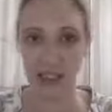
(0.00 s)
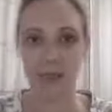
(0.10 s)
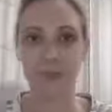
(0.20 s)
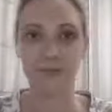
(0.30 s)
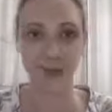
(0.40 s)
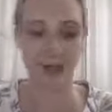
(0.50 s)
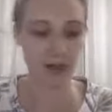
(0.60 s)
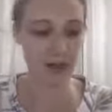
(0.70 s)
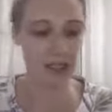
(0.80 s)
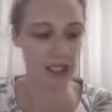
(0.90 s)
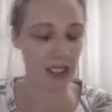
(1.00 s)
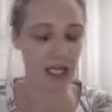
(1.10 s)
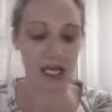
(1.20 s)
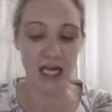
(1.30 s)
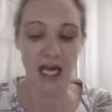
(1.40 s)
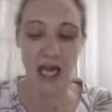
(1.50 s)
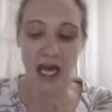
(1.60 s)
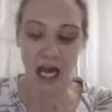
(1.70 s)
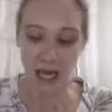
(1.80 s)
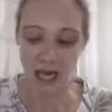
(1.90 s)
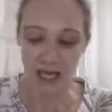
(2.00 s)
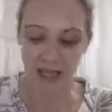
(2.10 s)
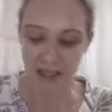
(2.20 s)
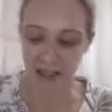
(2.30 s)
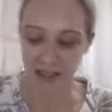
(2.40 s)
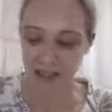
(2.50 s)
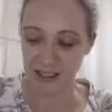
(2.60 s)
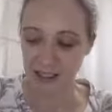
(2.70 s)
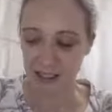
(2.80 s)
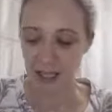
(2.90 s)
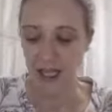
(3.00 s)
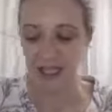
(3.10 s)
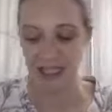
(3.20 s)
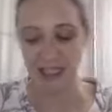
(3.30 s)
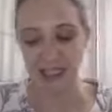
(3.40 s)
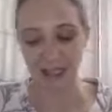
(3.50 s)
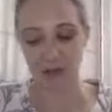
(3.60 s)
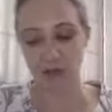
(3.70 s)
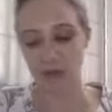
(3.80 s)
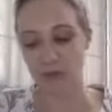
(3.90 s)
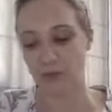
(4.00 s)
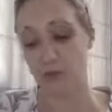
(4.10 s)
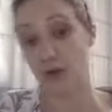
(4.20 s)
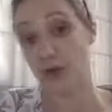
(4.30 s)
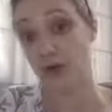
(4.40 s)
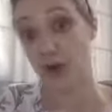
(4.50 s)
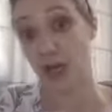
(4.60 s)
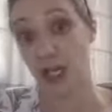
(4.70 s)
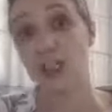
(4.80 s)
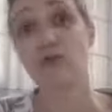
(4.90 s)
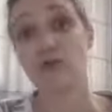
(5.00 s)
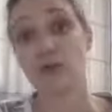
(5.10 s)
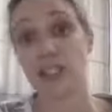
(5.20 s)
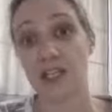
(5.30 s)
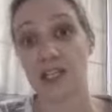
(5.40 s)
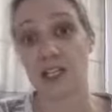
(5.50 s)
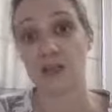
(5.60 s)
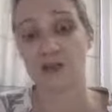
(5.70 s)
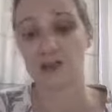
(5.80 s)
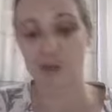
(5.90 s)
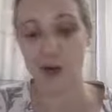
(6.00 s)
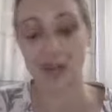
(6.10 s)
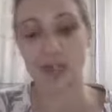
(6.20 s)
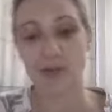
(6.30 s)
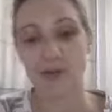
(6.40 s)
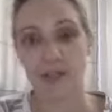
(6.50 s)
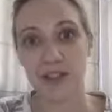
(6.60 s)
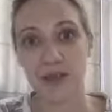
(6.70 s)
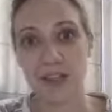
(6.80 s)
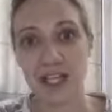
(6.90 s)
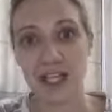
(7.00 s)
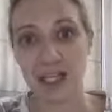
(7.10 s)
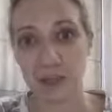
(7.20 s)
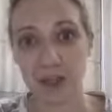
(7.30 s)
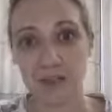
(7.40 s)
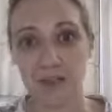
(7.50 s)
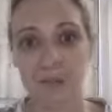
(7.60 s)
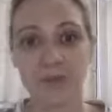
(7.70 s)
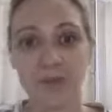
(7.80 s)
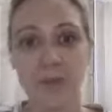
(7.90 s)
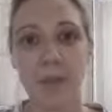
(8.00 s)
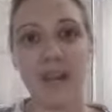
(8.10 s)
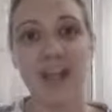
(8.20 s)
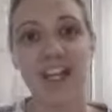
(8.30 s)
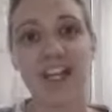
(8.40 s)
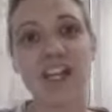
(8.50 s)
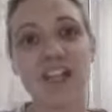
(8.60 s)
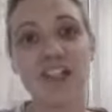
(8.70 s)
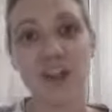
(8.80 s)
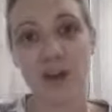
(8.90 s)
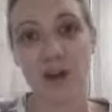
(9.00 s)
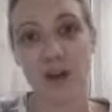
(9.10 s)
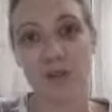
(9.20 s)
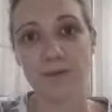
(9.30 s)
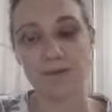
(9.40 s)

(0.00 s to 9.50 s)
out, that kind of thing. And he, through his research, which is why he was on this particular panel, he had shown,